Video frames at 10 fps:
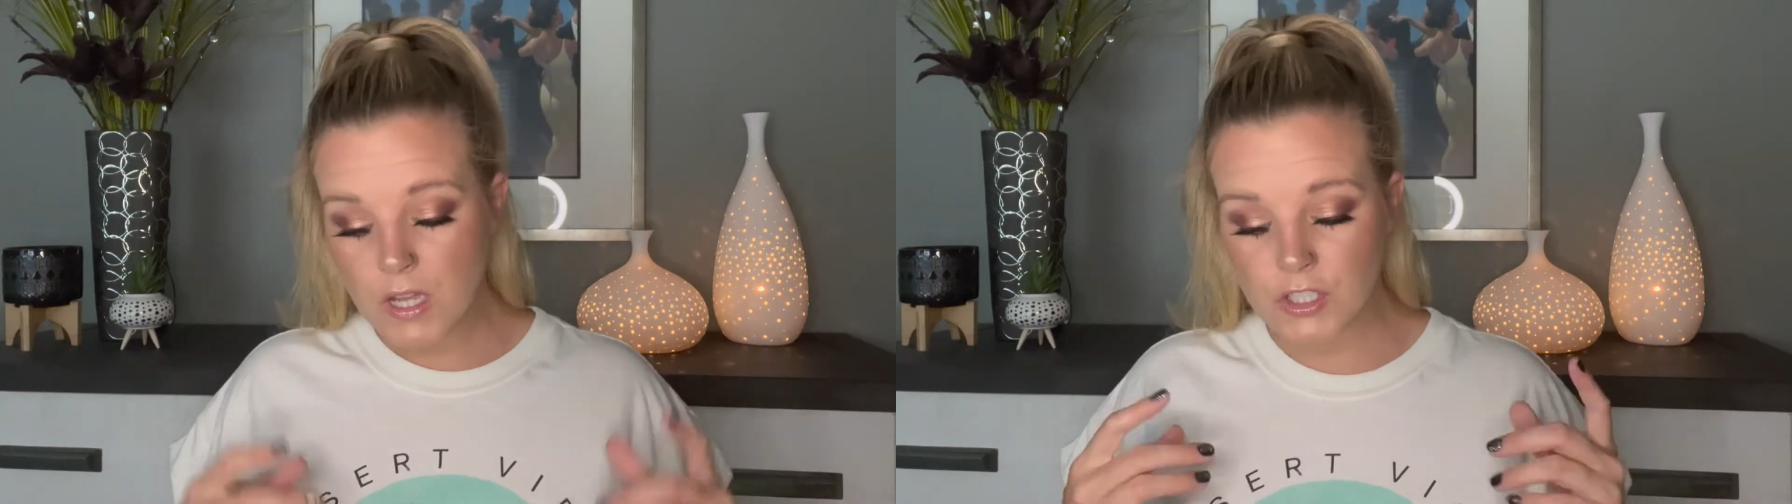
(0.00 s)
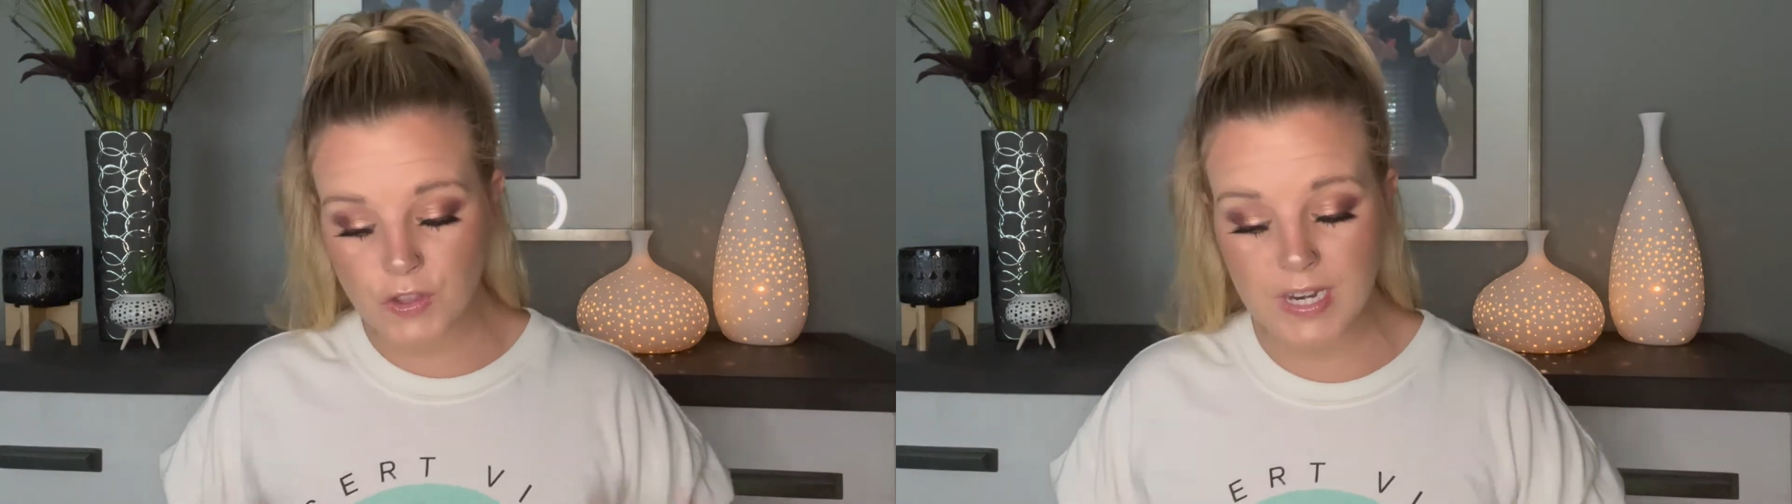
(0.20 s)

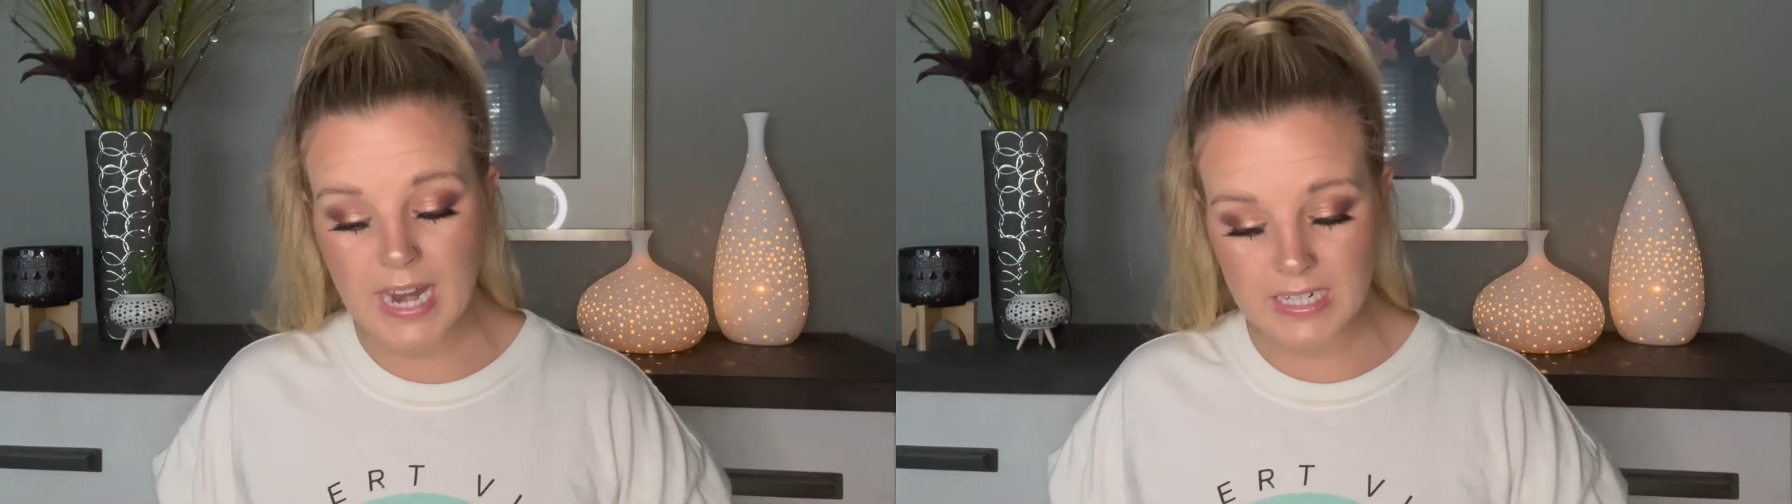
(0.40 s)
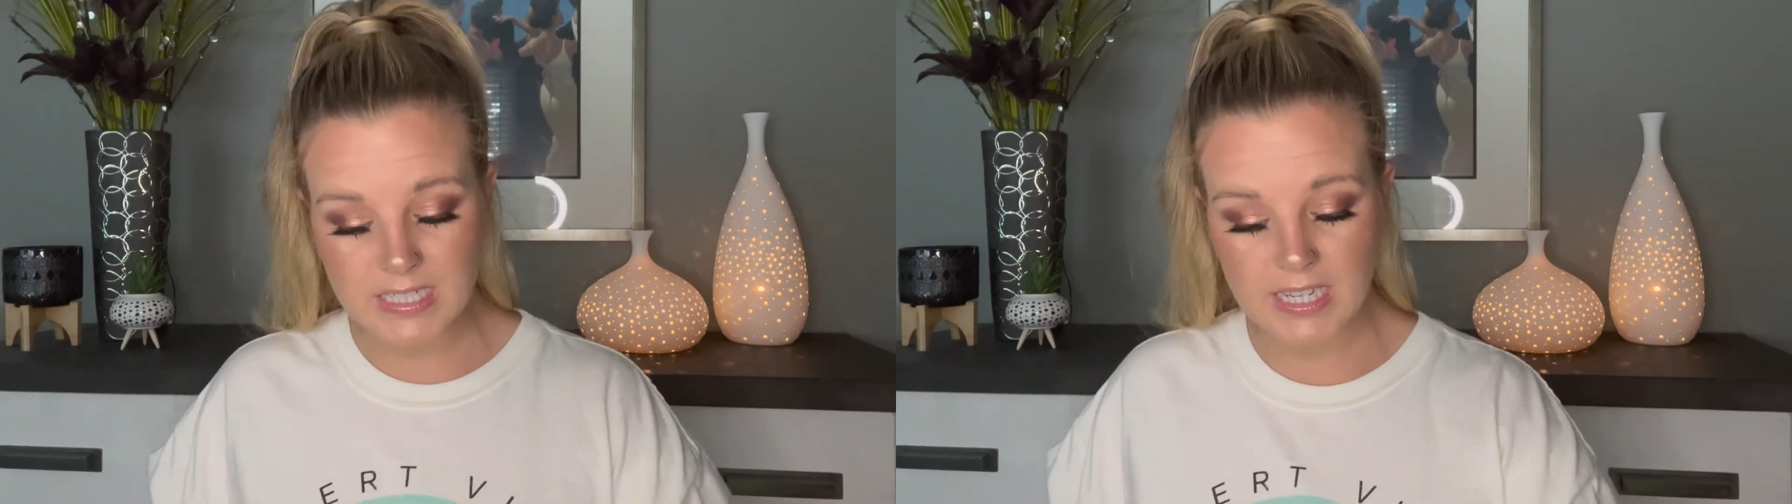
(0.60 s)
So the
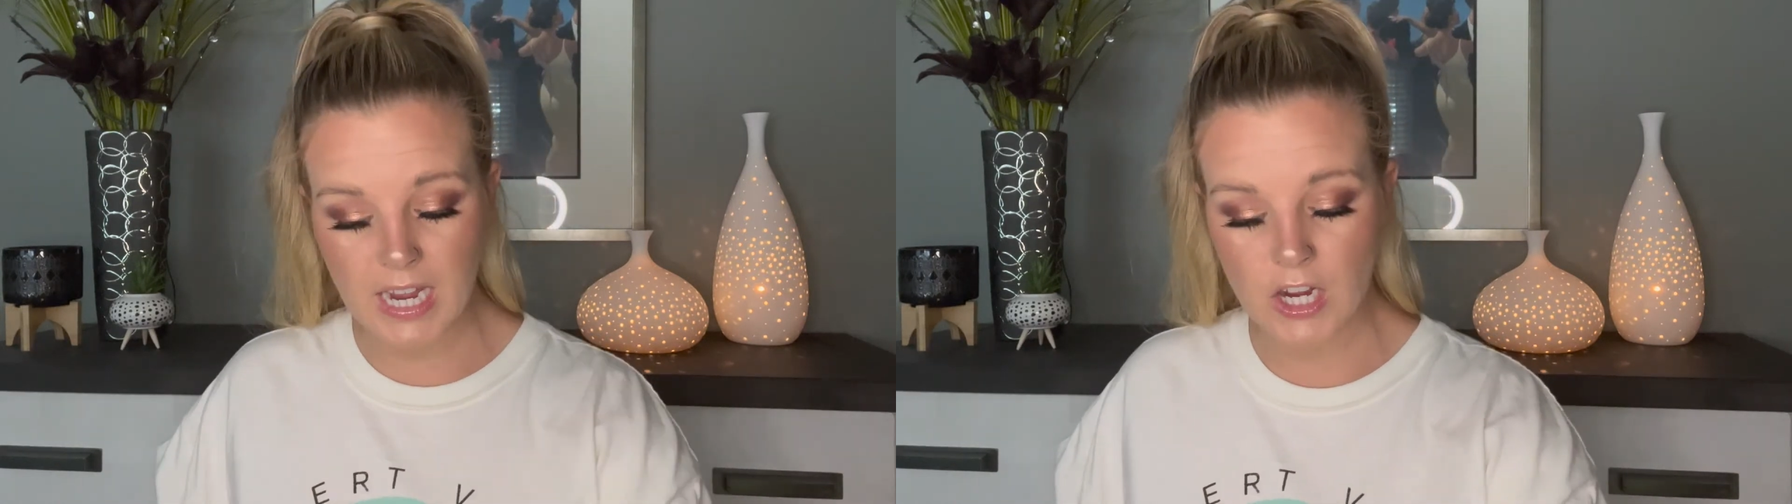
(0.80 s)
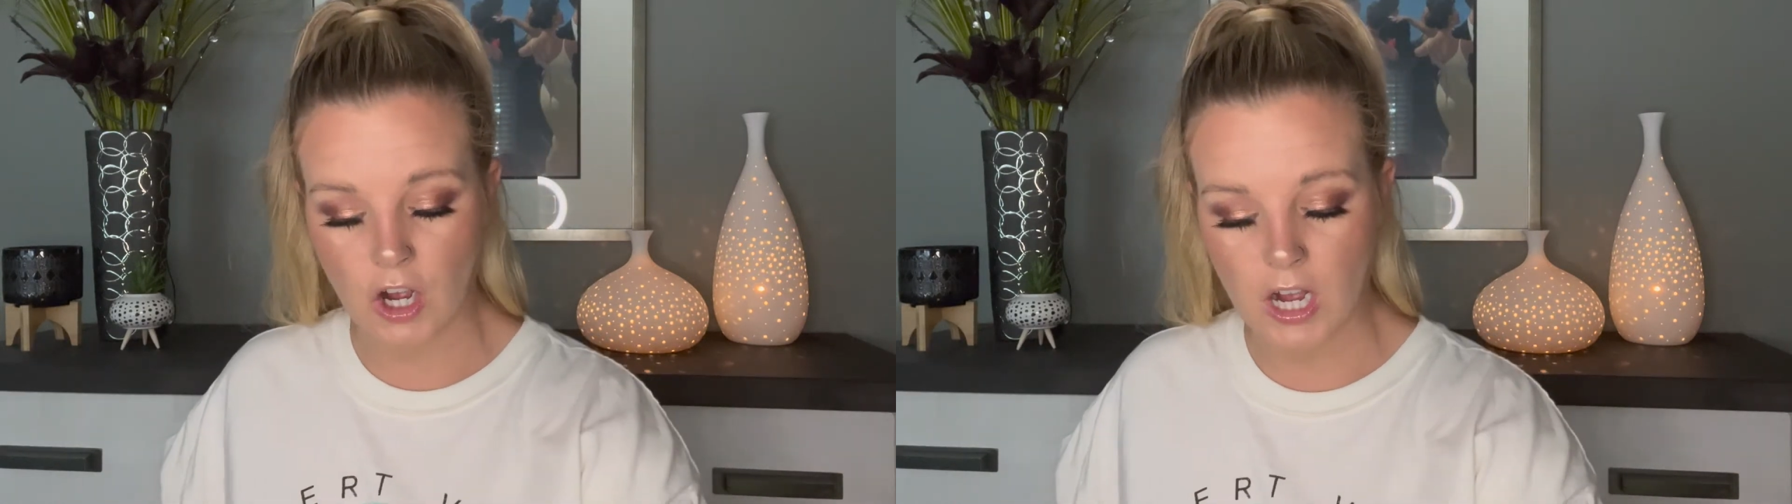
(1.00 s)
next thing I
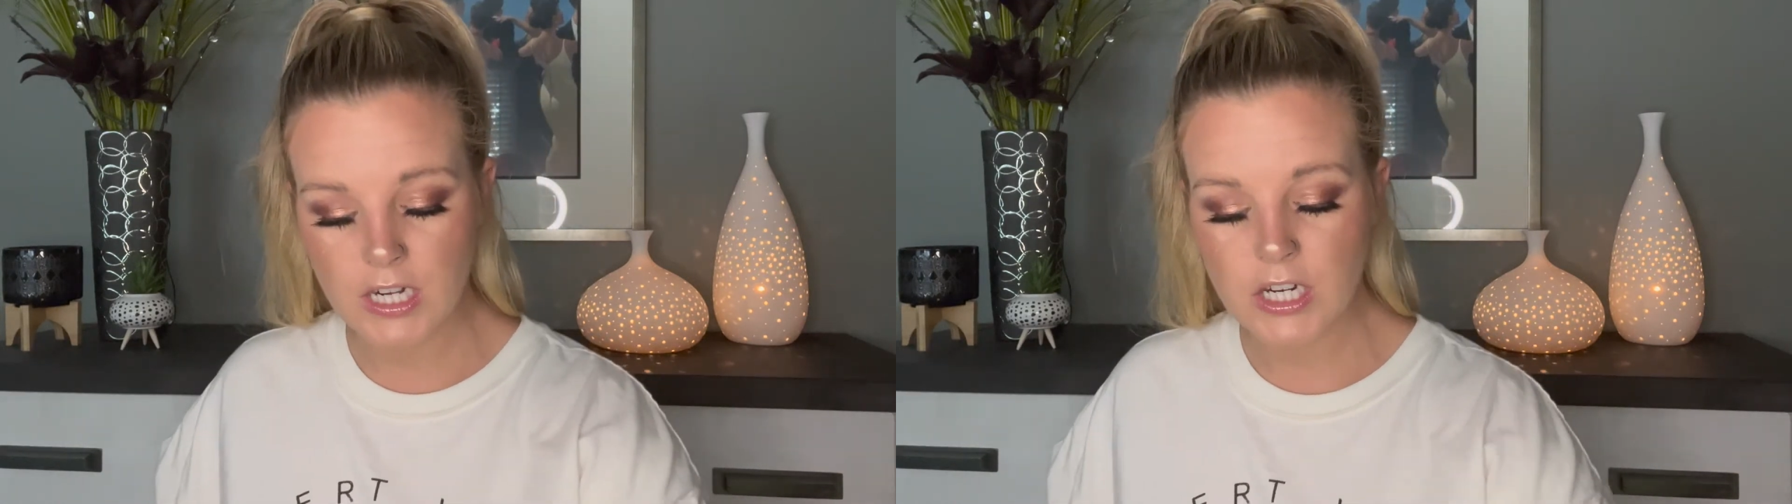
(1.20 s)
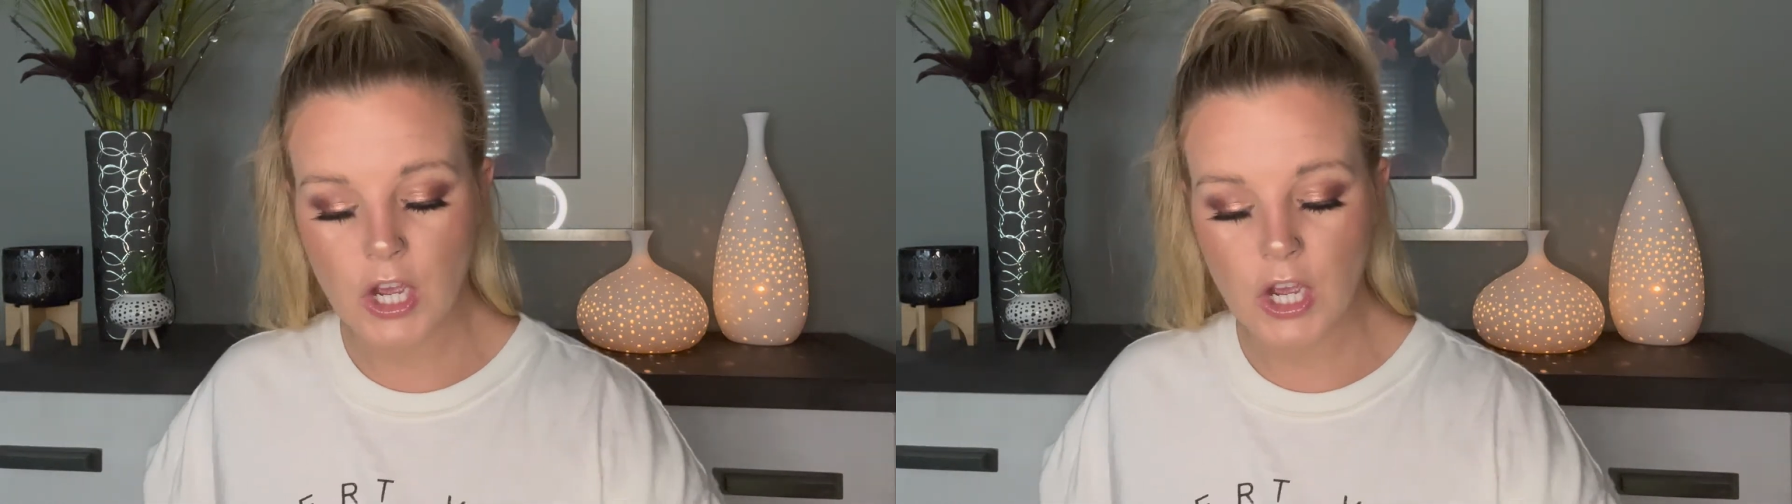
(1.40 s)
got